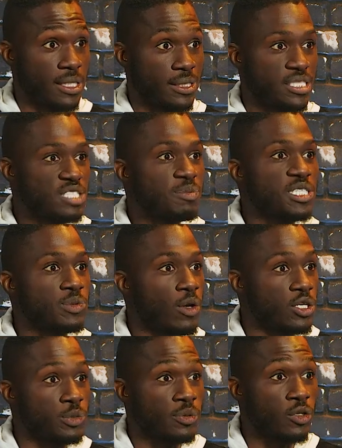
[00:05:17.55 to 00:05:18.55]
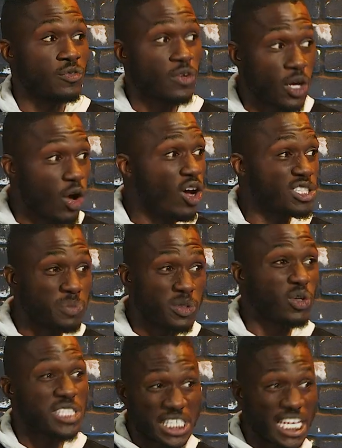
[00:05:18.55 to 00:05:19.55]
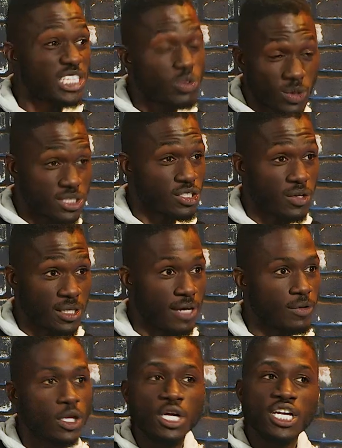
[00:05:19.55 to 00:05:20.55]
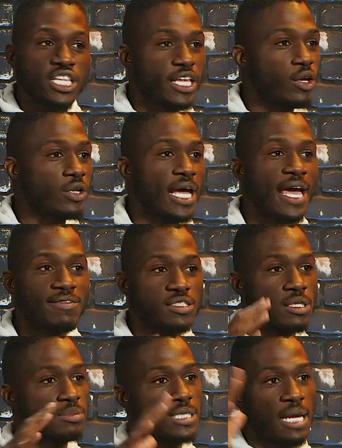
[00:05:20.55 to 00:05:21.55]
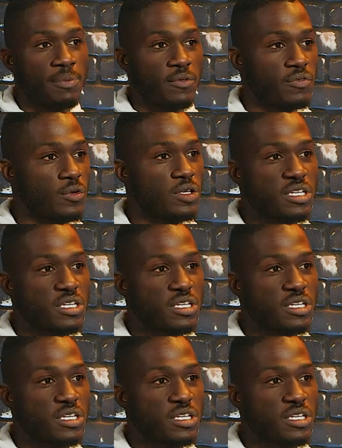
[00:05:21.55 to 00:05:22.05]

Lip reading: And especially with entrepreneurs. For an entrepreneur to get to a certain level, they're going to have some type of